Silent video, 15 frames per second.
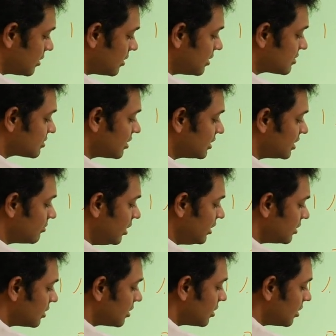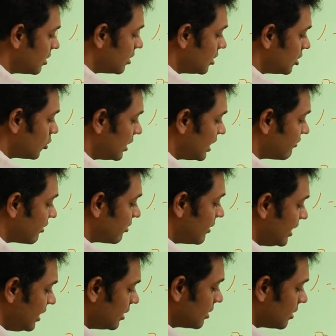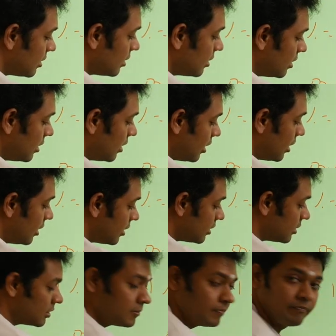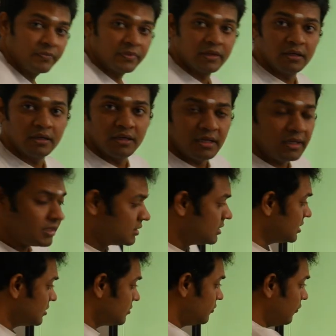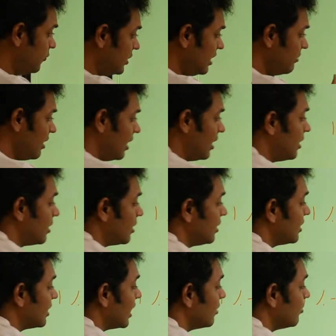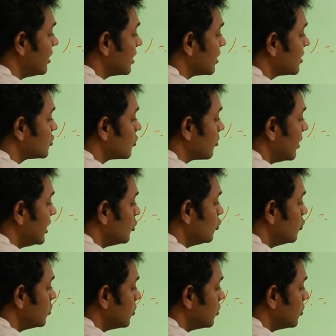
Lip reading: is nothing but 25 by 100. This 50 by 100 can be written as 1 by 2.